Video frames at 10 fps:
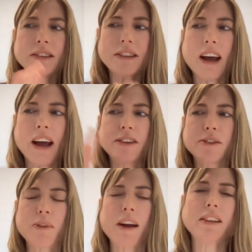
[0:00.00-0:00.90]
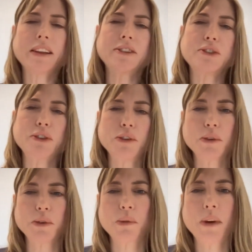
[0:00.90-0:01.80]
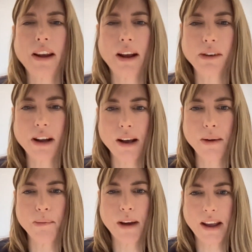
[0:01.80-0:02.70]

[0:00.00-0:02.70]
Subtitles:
tied directly to an outcome